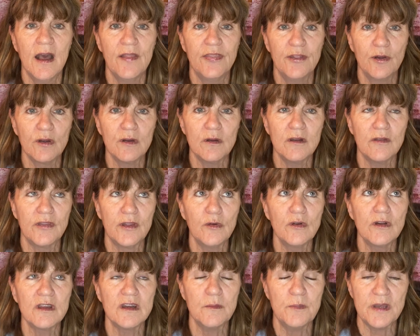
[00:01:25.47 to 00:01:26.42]
there
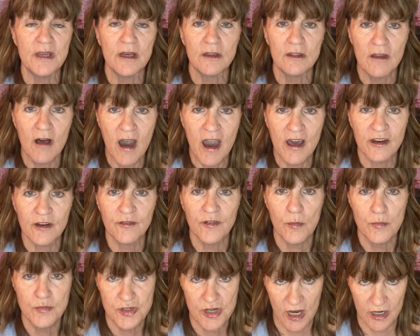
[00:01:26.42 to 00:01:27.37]
are going to be a lot of
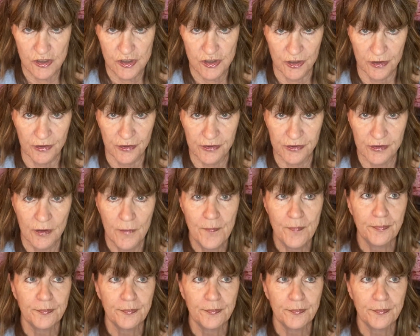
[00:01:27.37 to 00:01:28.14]
objections.